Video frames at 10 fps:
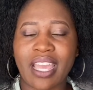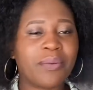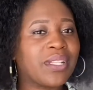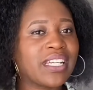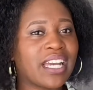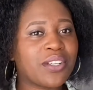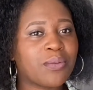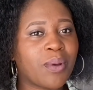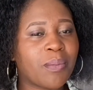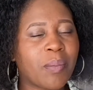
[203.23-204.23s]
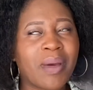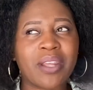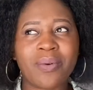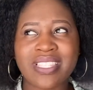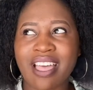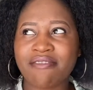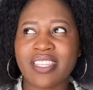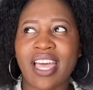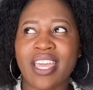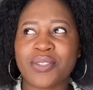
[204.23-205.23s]
I really can't remember, but it was
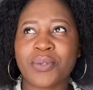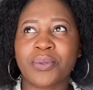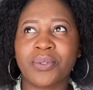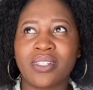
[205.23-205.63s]
after high school.